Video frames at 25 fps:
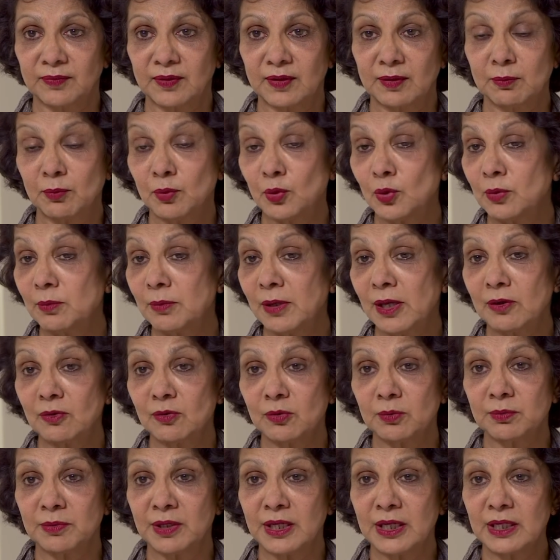The bone
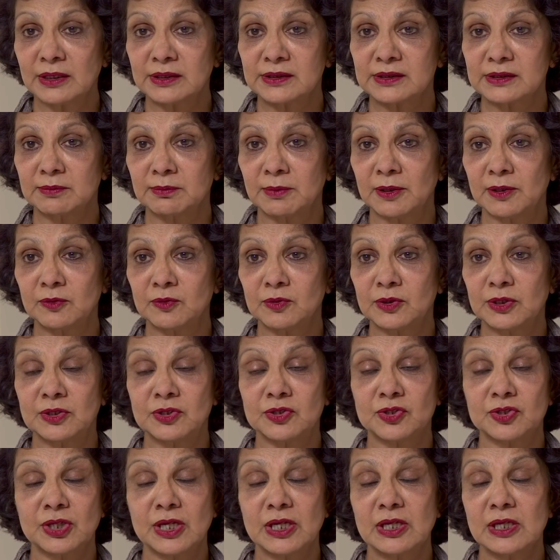marrow makes about a
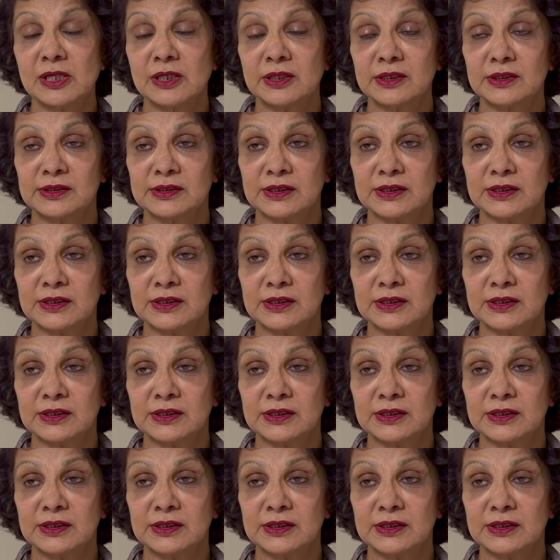trillion